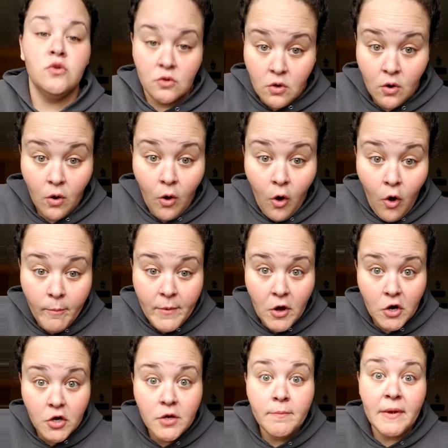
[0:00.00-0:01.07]
Whole
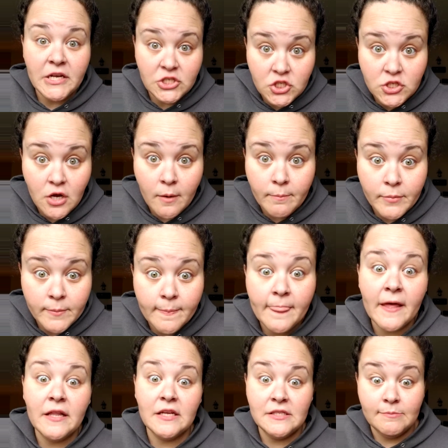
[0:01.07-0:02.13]
milk makes you dump.
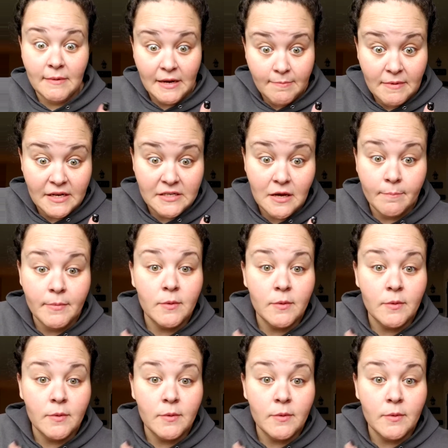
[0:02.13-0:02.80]
At least made me dump.